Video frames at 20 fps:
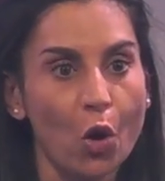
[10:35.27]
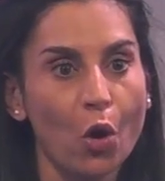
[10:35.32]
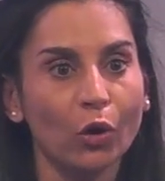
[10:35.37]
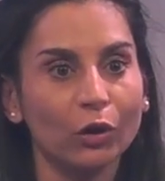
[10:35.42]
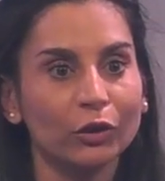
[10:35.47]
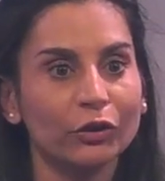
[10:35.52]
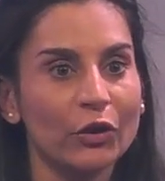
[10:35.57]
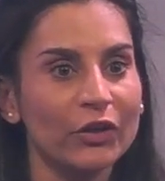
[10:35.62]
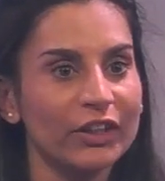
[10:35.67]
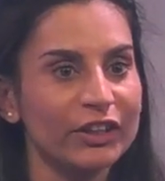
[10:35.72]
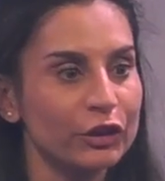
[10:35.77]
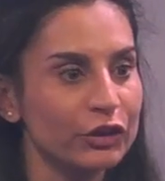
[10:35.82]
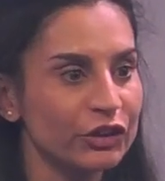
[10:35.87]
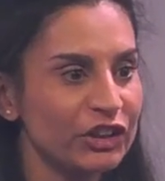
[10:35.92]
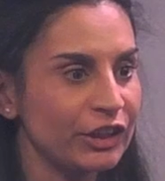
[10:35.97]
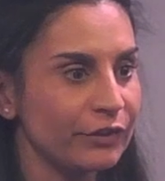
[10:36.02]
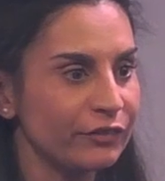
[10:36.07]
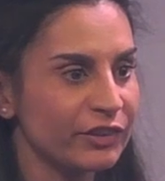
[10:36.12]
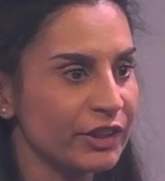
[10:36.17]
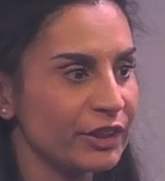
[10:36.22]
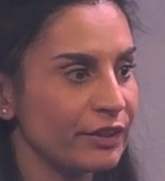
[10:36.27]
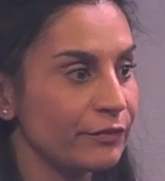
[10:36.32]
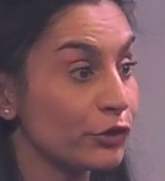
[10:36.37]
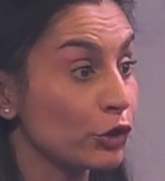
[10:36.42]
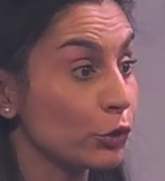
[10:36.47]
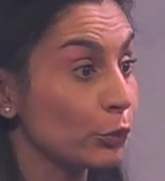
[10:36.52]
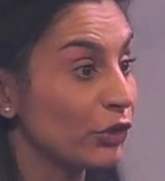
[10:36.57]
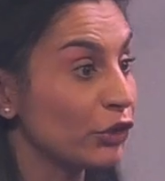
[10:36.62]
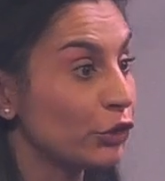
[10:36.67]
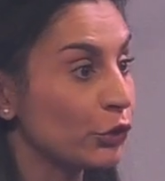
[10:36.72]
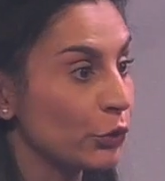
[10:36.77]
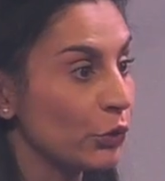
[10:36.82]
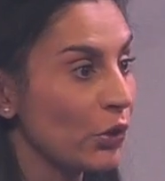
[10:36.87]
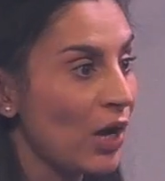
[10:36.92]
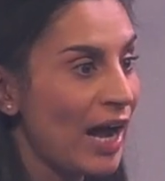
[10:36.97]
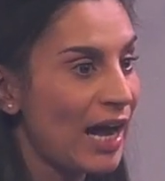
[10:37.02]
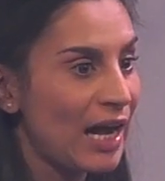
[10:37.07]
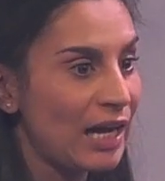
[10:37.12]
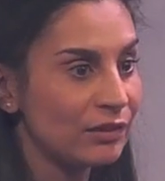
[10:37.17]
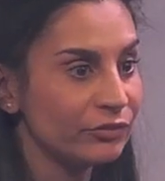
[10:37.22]
all the initiatives we do
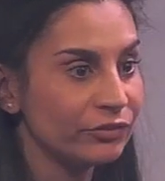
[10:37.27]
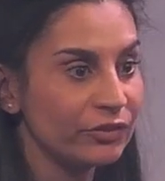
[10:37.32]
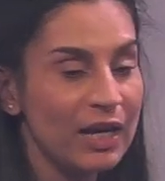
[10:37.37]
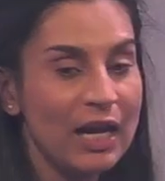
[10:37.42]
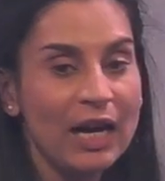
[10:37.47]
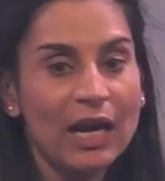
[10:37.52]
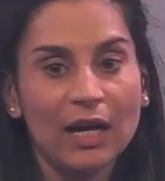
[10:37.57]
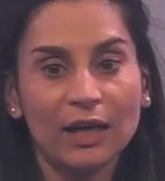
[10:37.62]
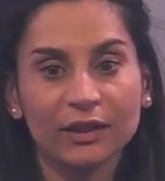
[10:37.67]
have